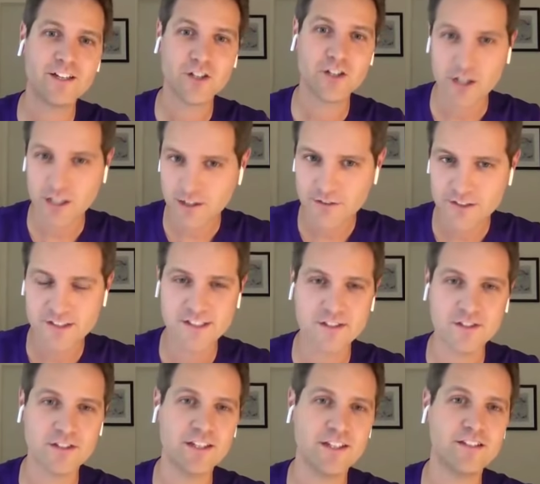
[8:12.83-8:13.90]
cooking
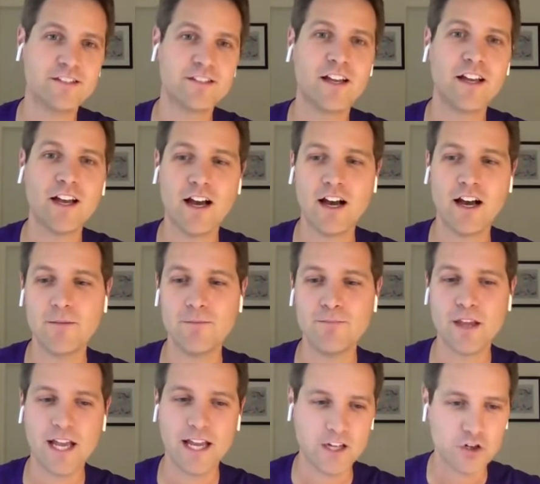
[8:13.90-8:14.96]
facilities, and
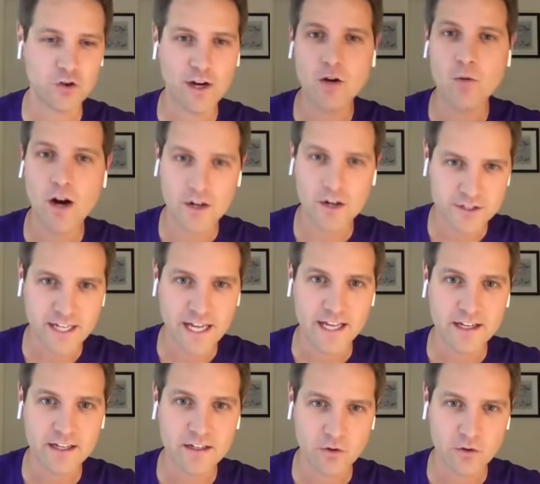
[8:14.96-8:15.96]
a gray water tank,